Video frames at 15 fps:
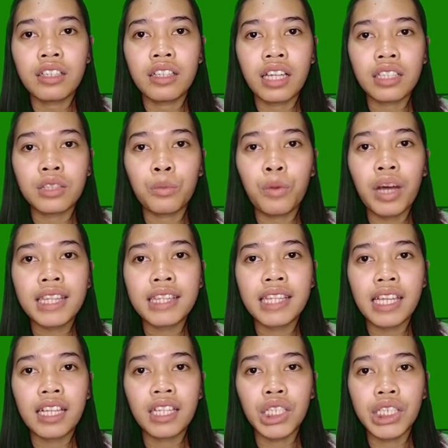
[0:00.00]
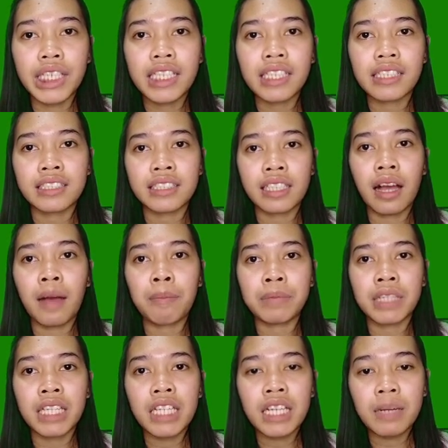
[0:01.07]
that what they learned is
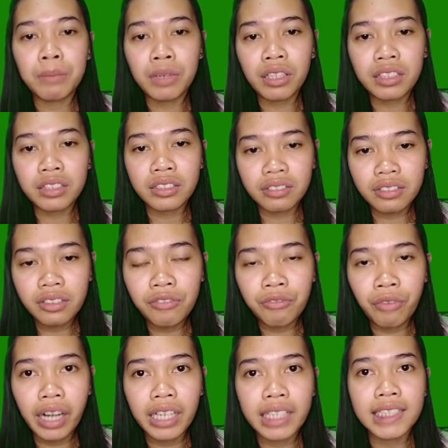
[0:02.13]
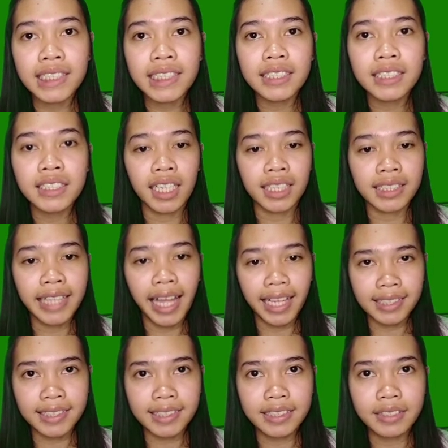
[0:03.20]
applicable to various
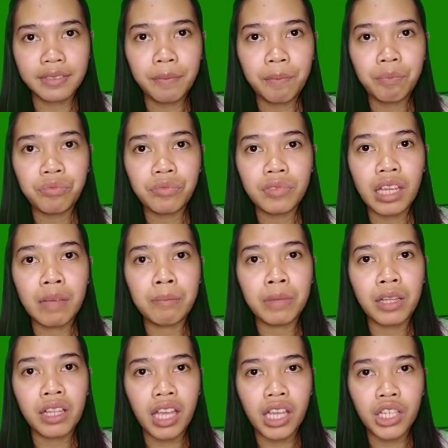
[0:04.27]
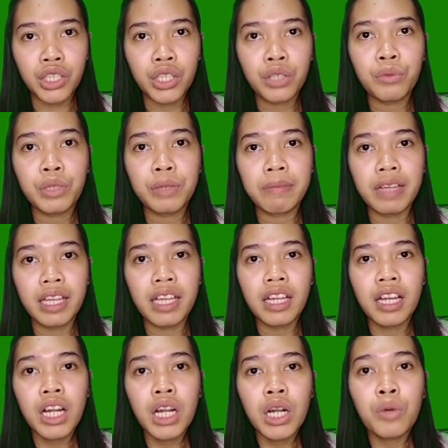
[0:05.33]
contexts. The implication would be
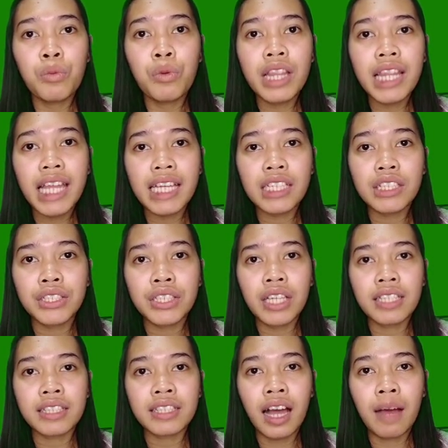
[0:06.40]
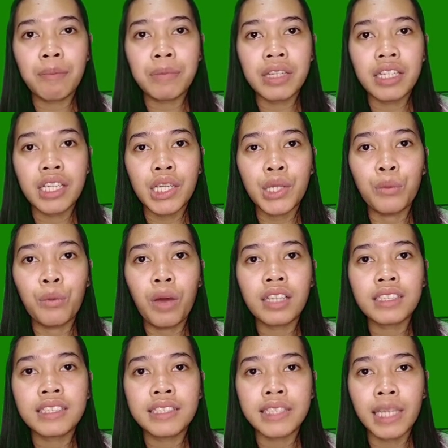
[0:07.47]
relate to a topic in
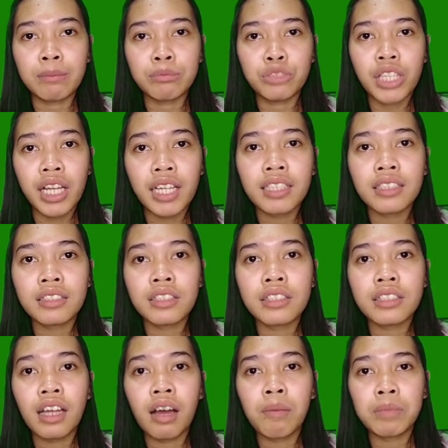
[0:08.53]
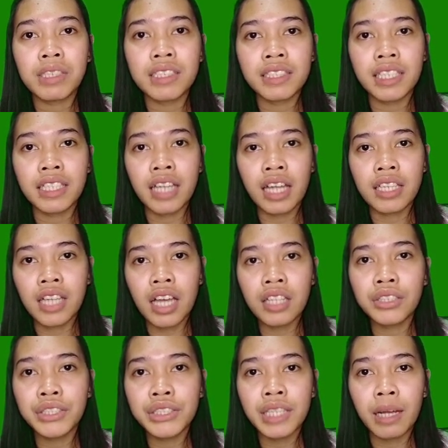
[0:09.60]
one subject to topics in
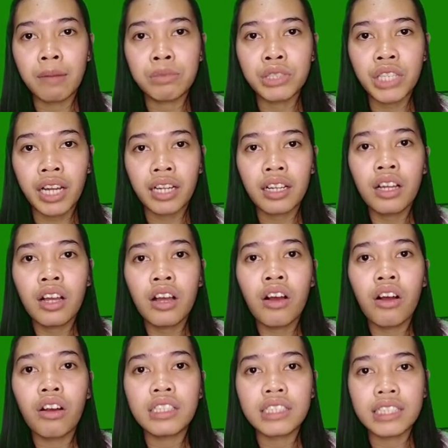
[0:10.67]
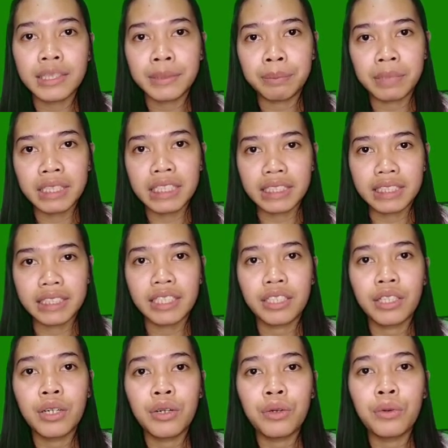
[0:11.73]
another subject or disciplines.
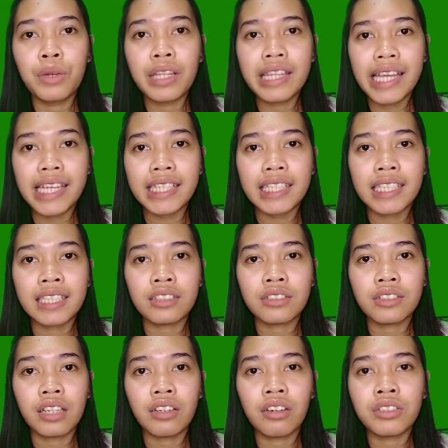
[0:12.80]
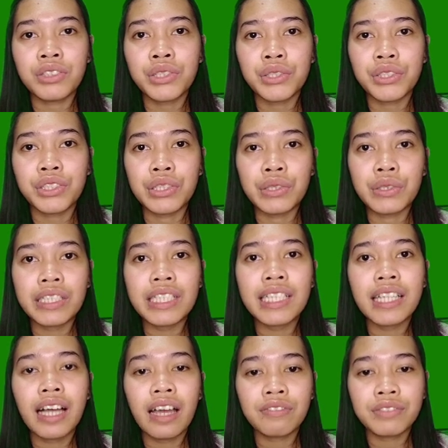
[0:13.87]
Relate it also to
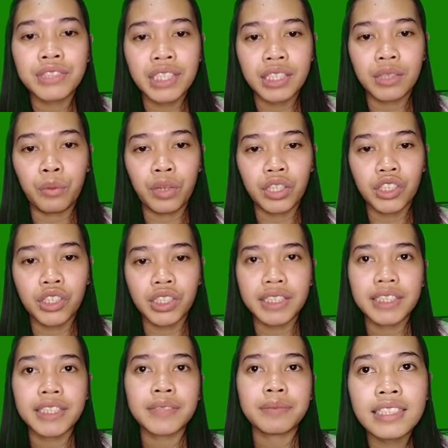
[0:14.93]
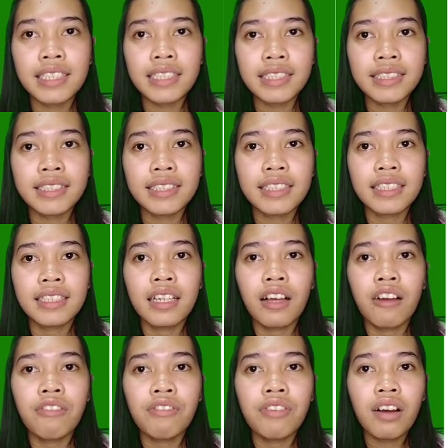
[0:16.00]
real-life situations. Sixth,
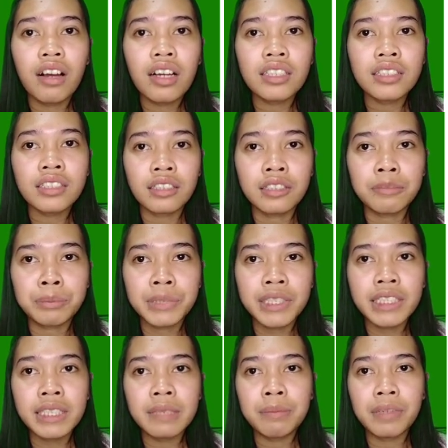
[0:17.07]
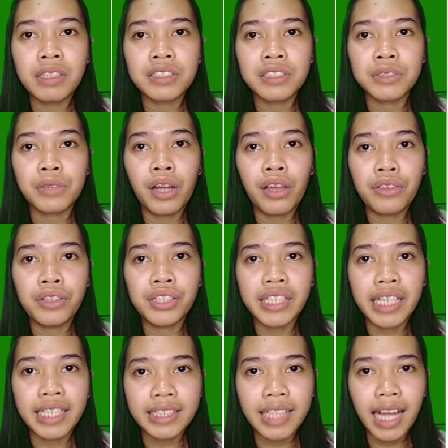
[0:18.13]
focus on principles rather
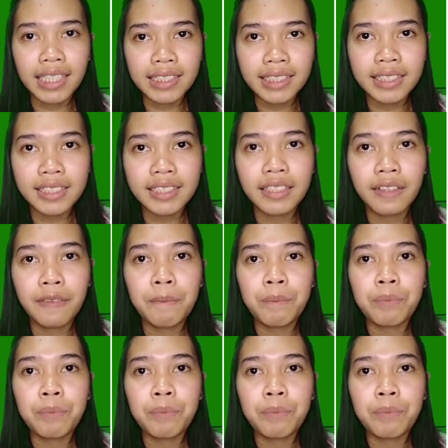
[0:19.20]
than tasks.